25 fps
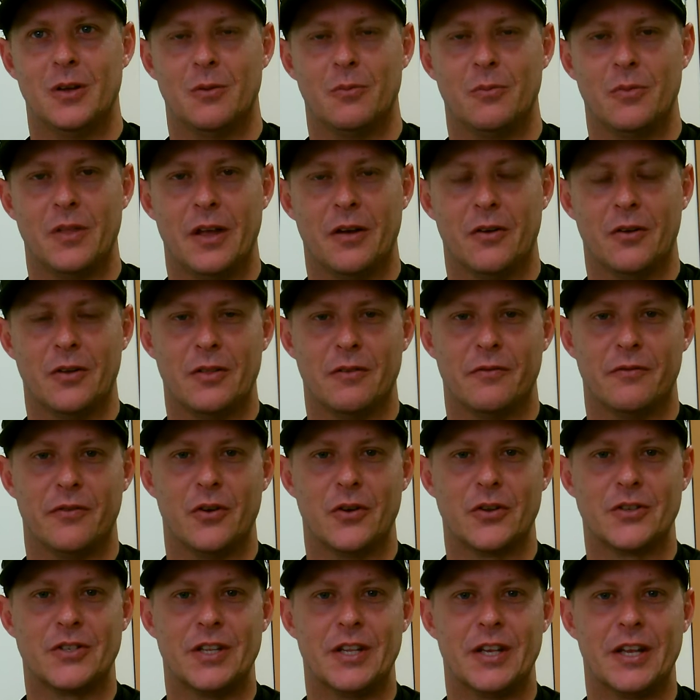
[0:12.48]
There in the
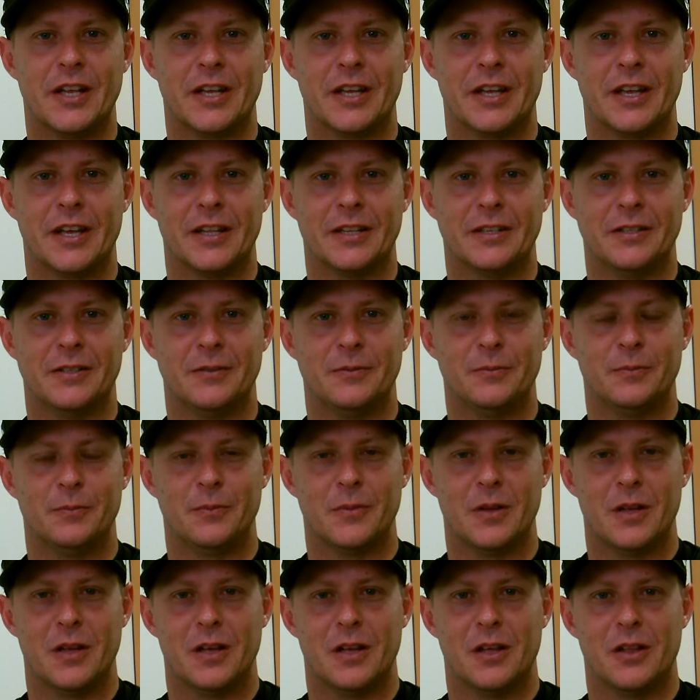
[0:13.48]
first inning, and
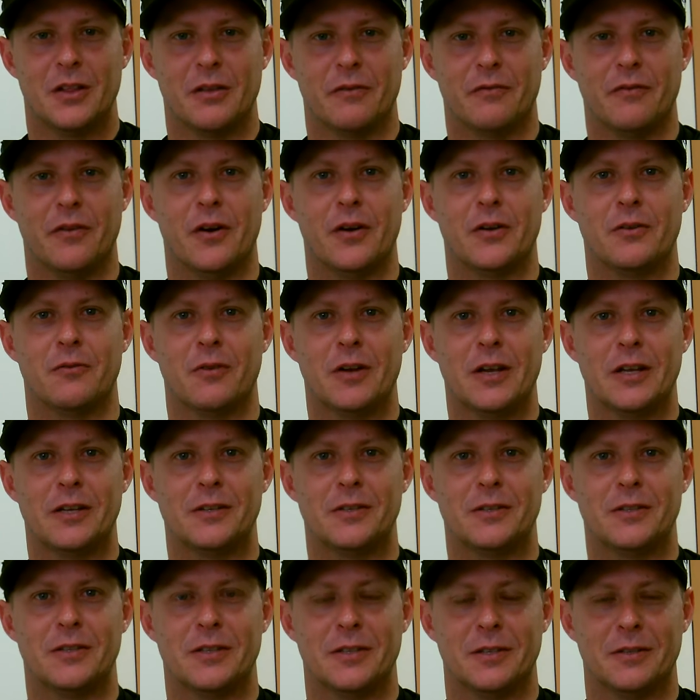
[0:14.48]
the phone
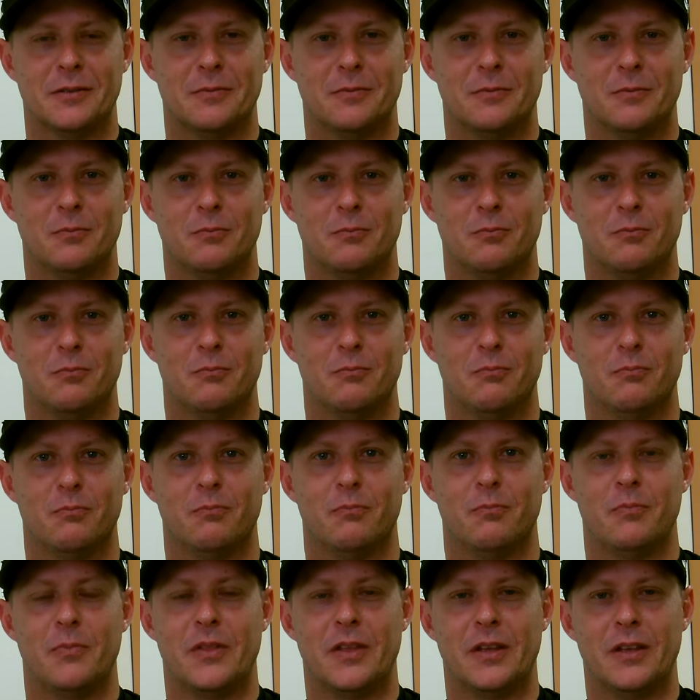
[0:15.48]
rings, and
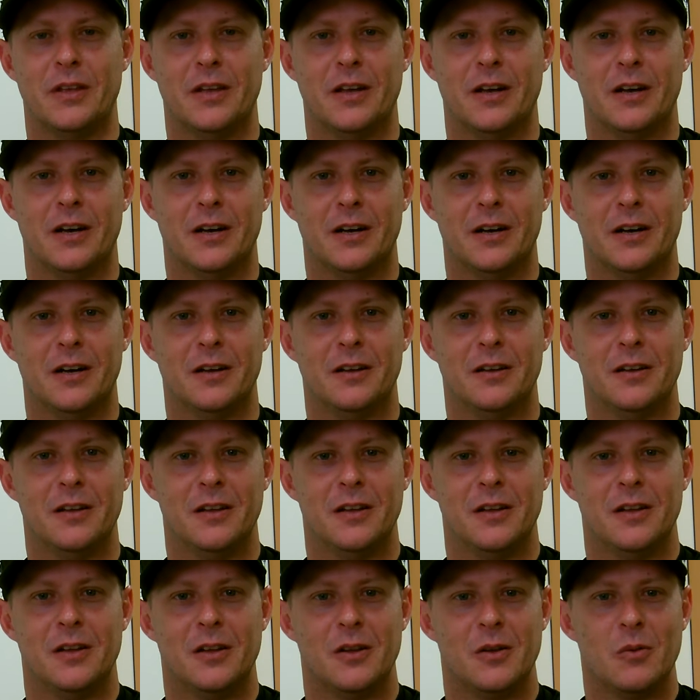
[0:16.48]
the
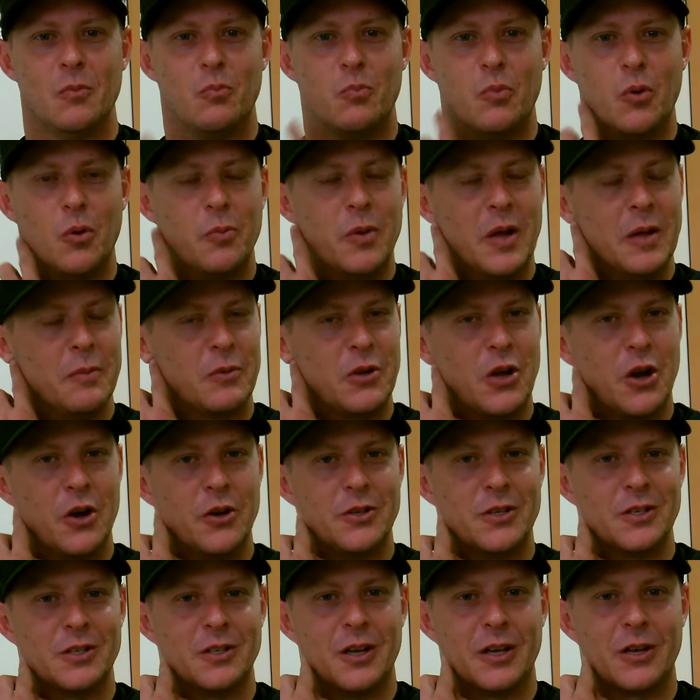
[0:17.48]
bullpen
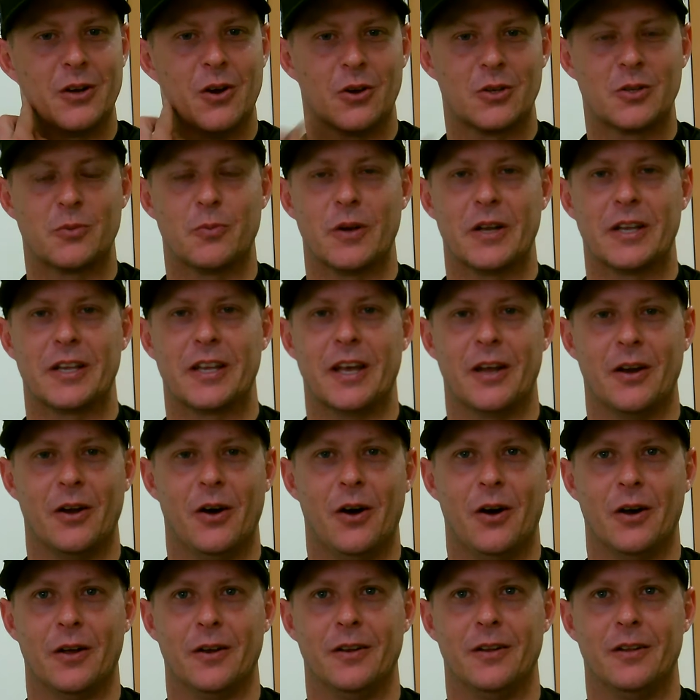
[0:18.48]
coach is like, "Oxspring, get
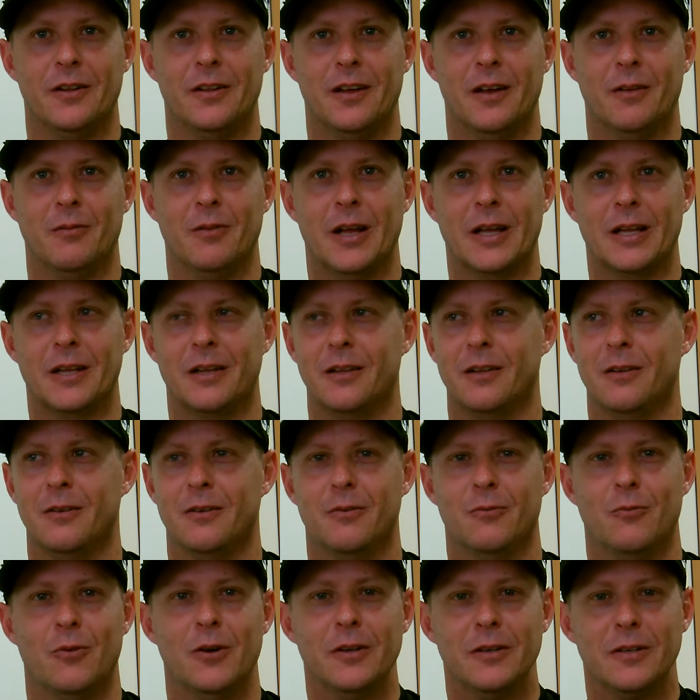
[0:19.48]
hot." I'm like,
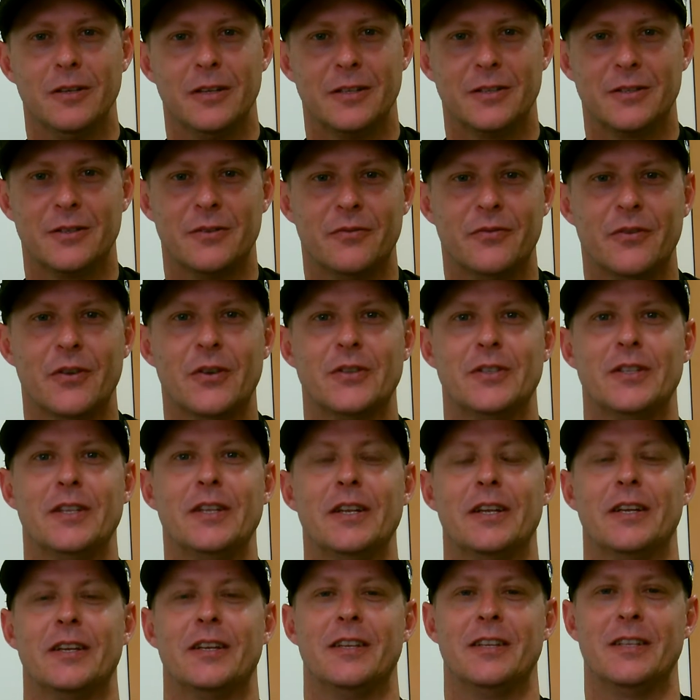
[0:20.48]
"What? It's the first
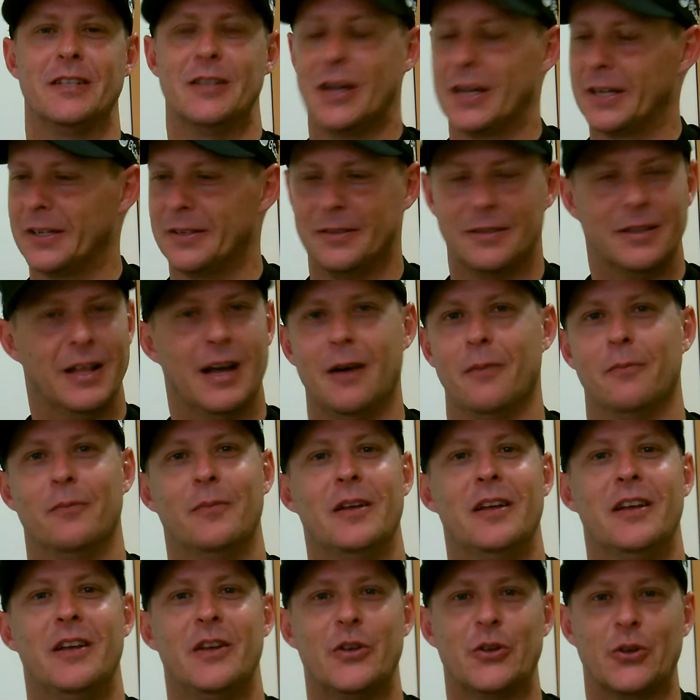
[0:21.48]
inning." He's like, "No,
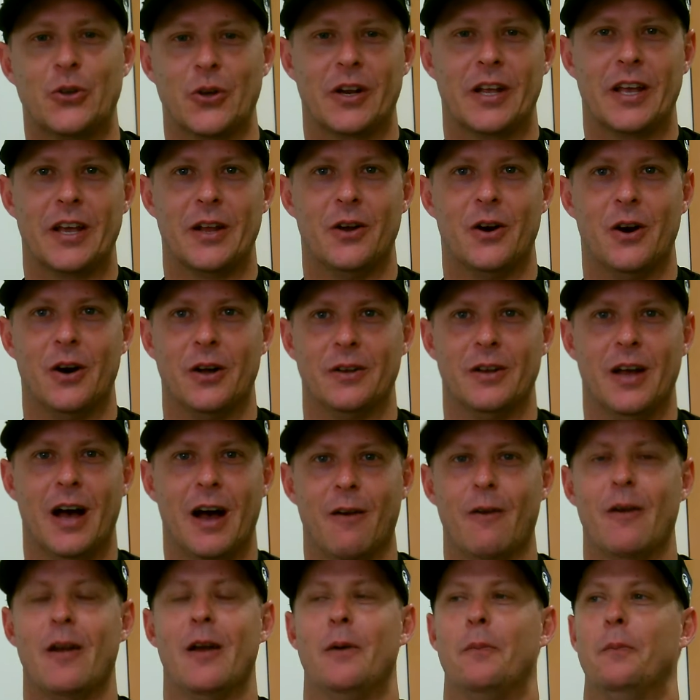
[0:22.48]
got to get hot.
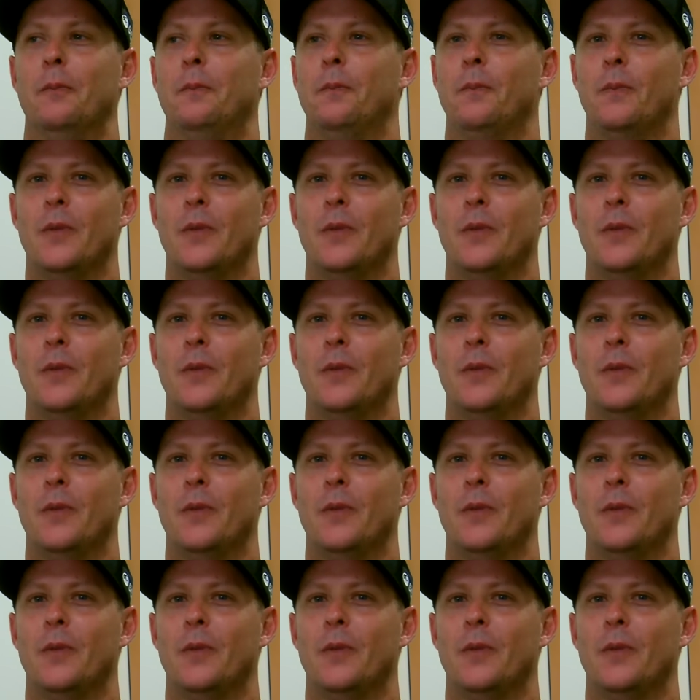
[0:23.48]
Hurry up."